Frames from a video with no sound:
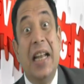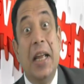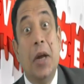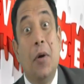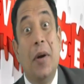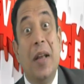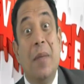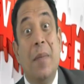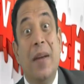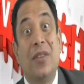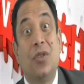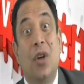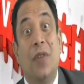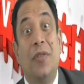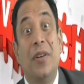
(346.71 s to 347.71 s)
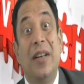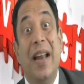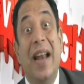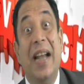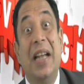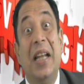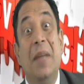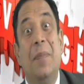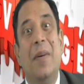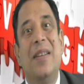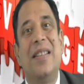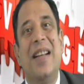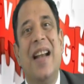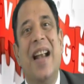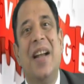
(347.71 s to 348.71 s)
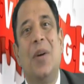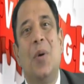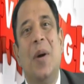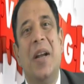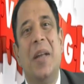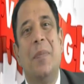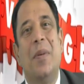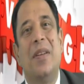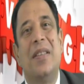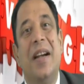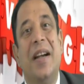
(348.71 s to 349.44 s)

equity mix of 80% and 20%.